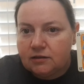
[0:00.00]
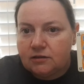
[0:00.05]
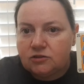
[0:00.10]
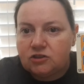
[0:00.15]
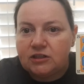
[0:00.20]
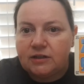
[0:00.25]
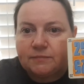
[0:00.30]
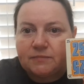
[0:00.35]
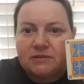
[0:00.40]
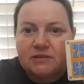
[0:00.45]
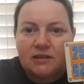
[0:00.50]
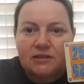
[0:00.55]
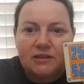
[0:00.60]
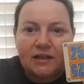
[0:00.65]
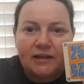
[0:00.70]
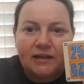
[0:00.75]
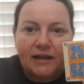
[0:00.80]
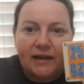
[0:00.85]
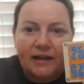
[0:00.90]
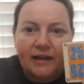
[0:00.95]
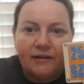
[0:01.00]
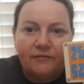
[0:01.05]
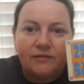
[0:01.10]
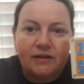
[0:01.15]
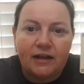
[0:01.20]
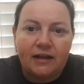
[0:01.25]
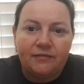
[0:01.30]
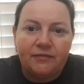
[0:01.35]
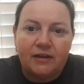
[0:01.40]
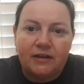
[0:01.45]
chips that they have.
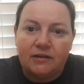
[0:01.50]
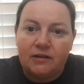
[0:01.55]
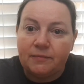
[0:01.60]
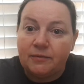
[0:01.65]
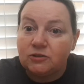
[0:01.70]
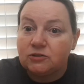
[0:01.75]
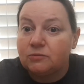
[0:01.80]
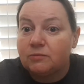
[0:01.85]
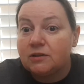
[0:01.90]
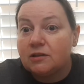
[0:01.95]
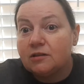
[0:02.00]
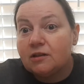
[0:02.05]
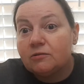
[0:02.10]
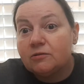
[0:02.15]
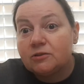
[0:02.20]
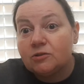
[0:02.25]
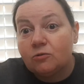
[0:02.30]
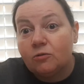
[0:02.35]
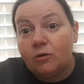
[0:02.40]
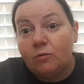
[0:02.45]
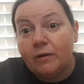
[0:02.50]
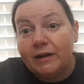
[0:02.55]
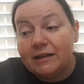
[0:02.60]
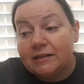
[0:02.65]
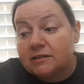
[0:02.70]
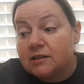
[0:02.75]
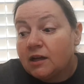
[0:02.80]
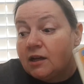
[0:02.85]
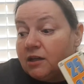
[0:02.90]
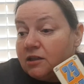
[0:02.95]
And then the person with the lowest score
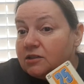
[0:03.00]
wins.